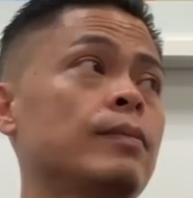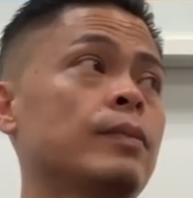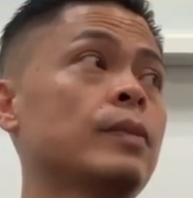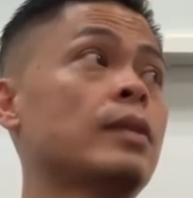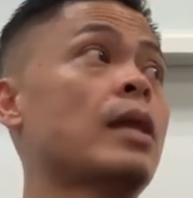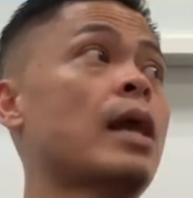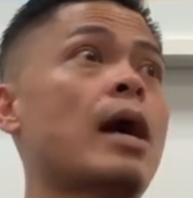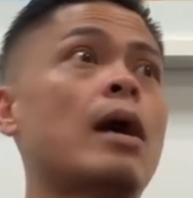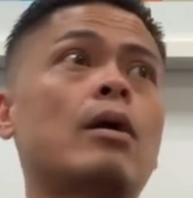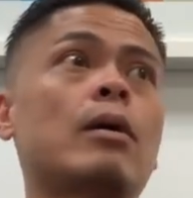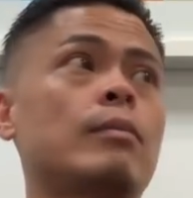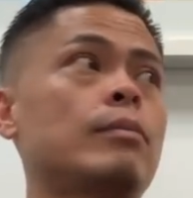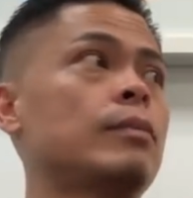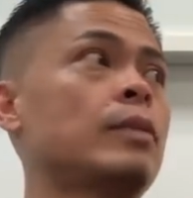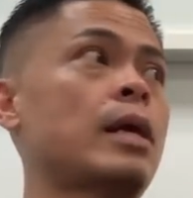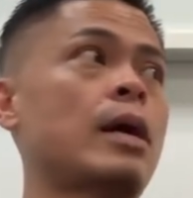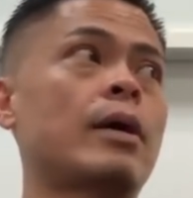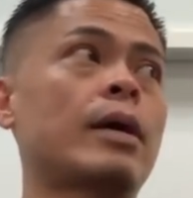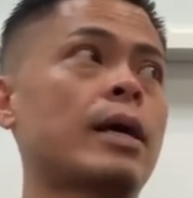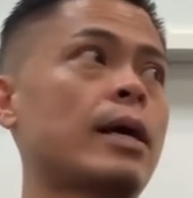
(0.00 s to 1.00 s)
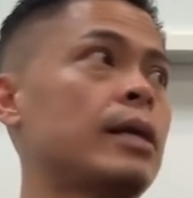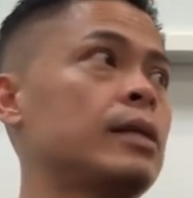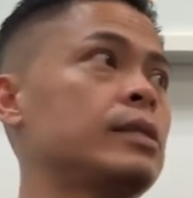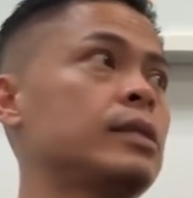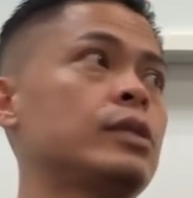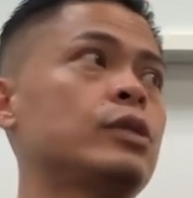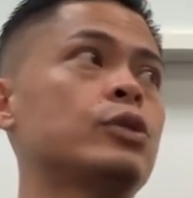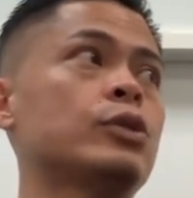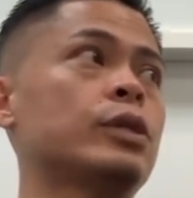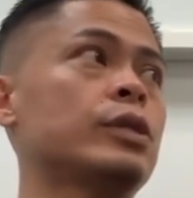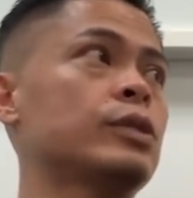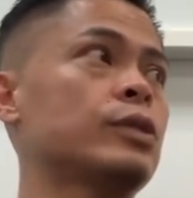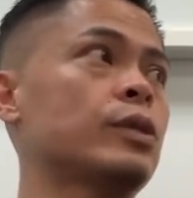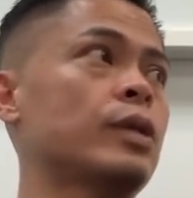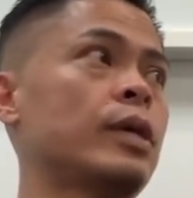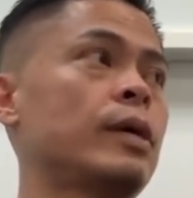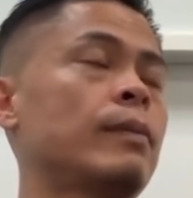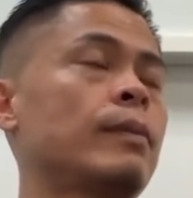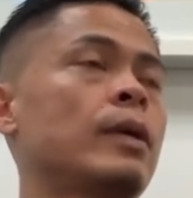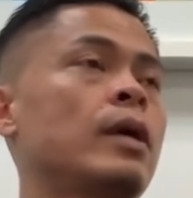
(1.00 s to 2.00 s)
Now I'm now I got his interest, right?
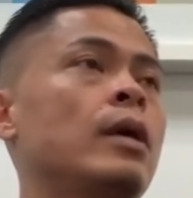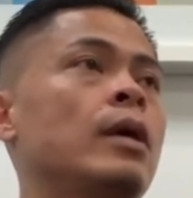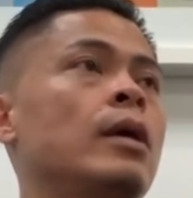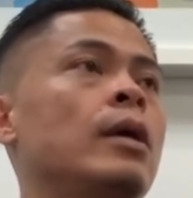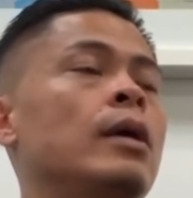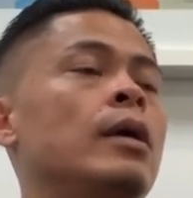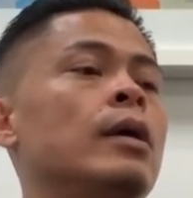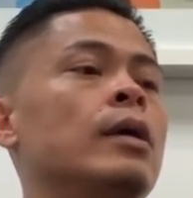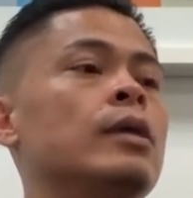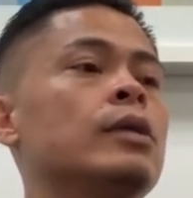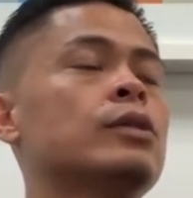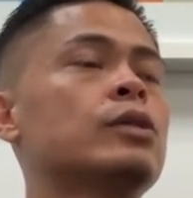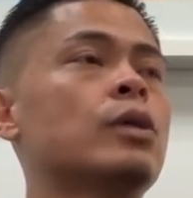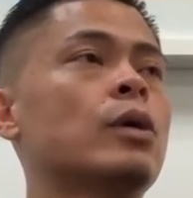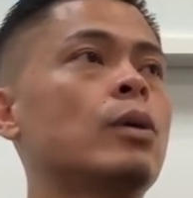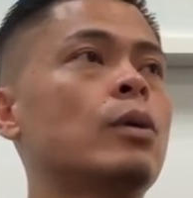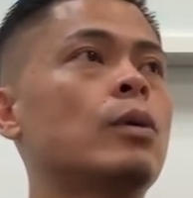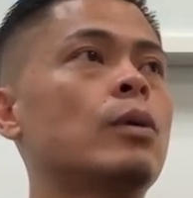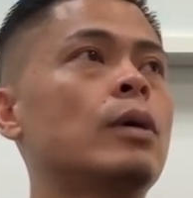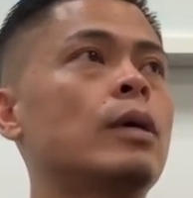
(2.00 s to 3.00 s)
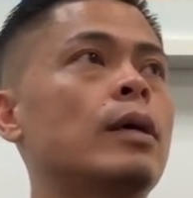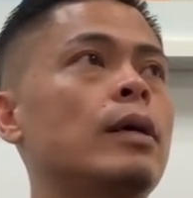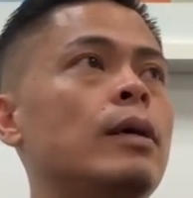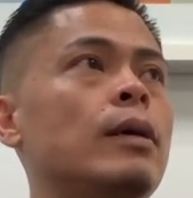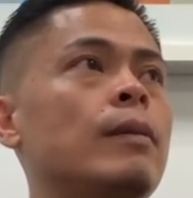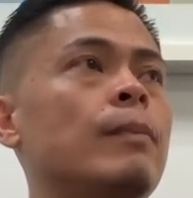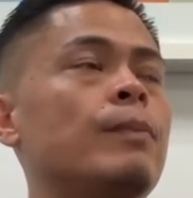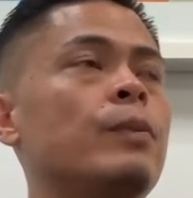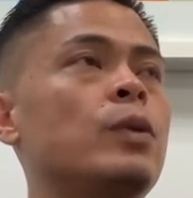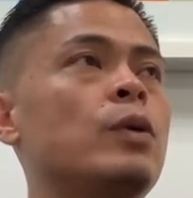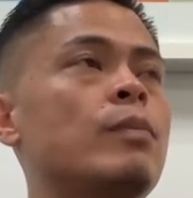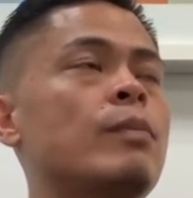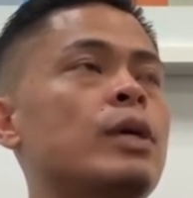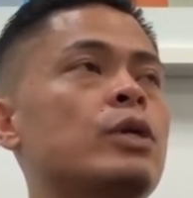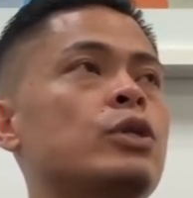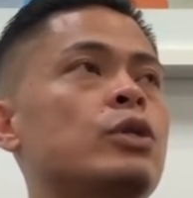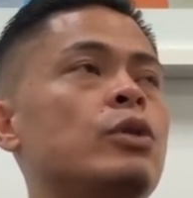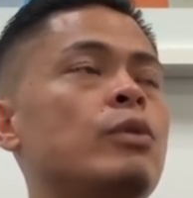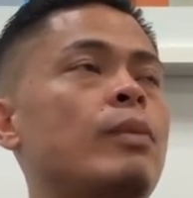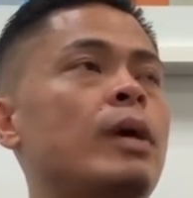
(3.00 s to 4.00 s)
Sure. So um, you'd
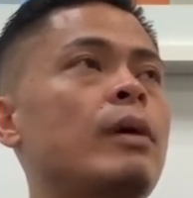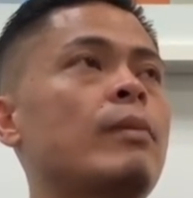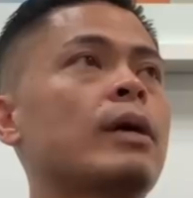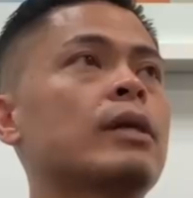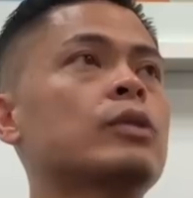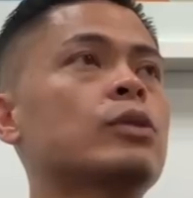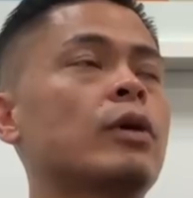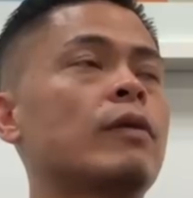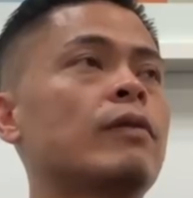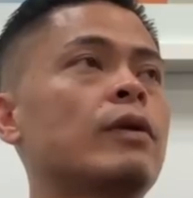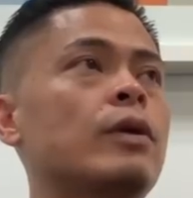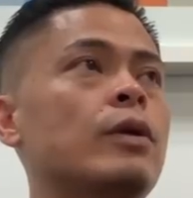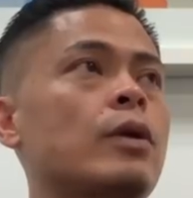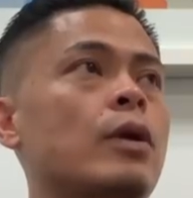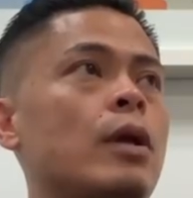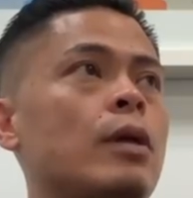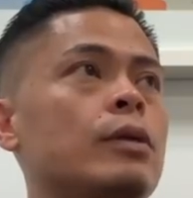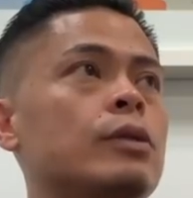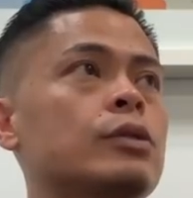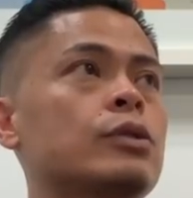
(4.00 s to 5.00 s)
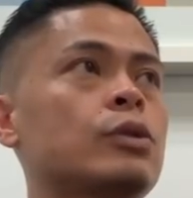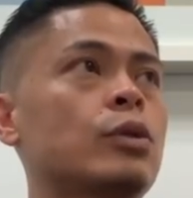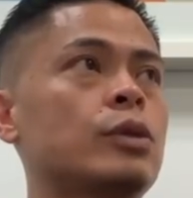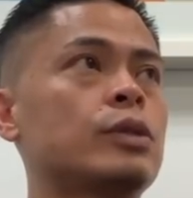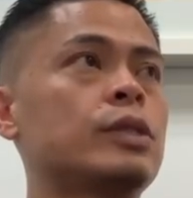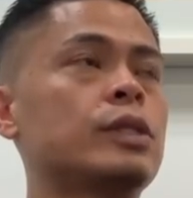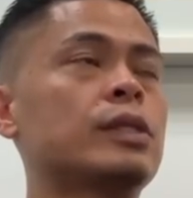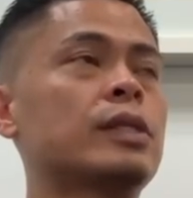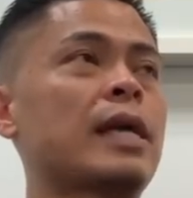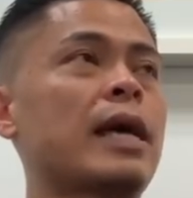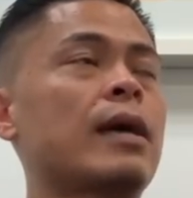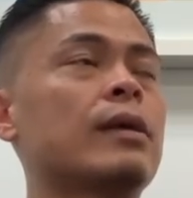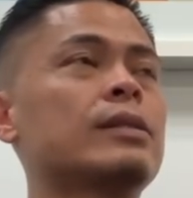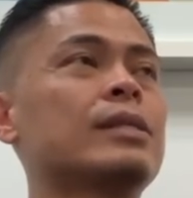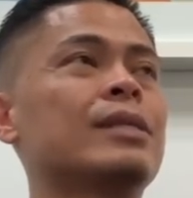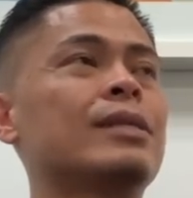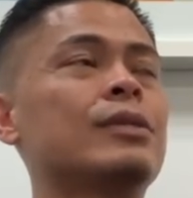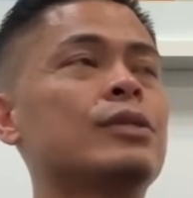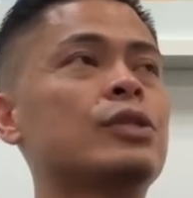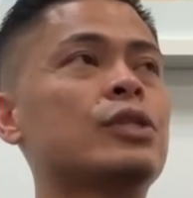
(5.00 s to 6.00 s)
mentioned you pay about $1,200 towards these accounts
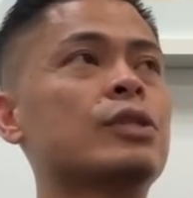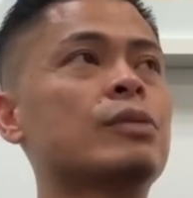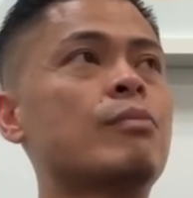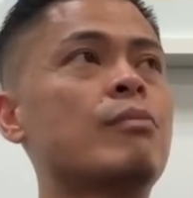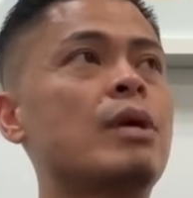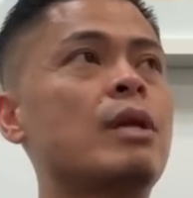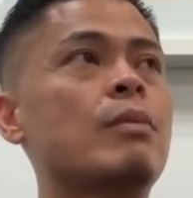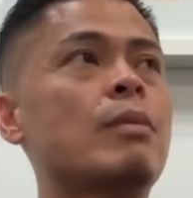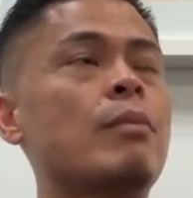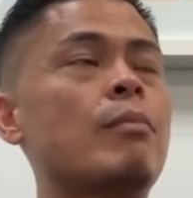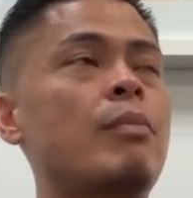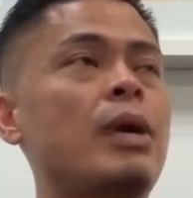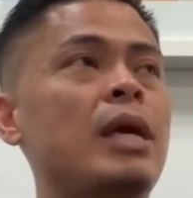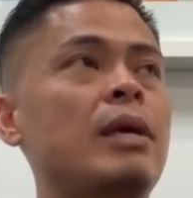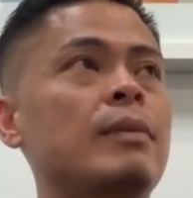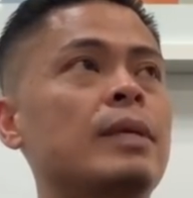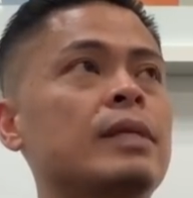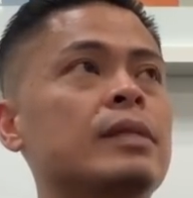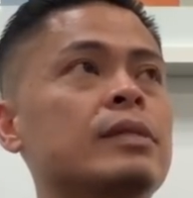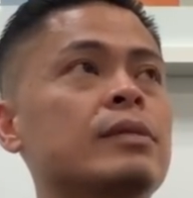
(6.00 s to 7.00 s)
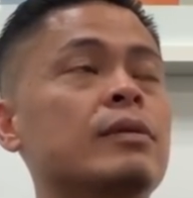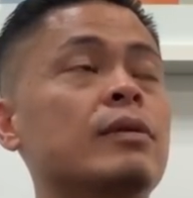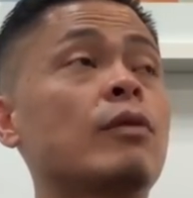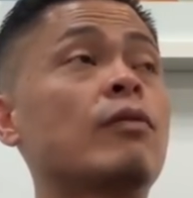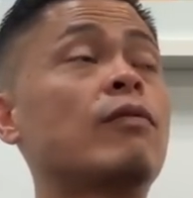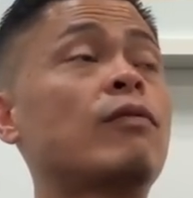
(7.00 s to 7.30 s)
and they're just minimum payments.